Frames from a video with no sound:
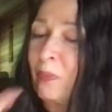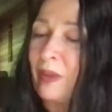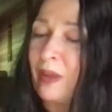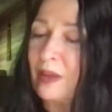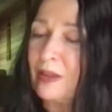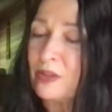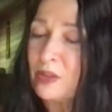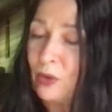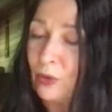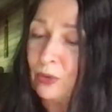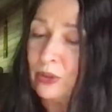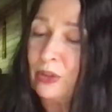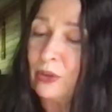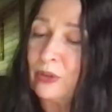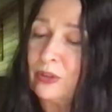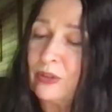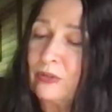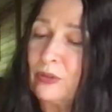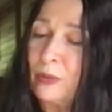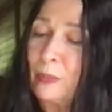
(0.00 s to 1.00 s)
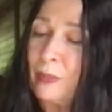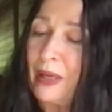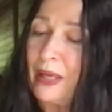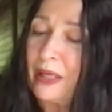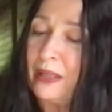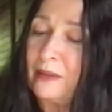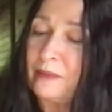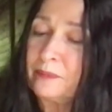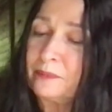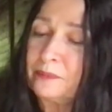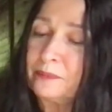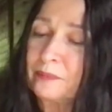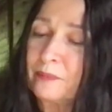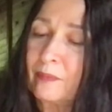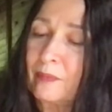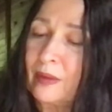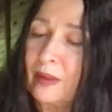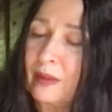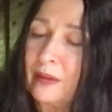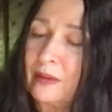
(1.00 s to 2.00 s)
it's only going to remain
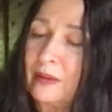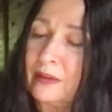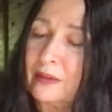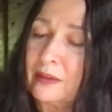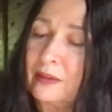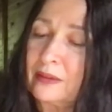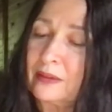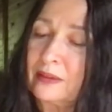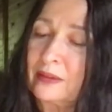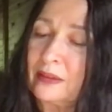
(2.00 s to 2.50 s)
the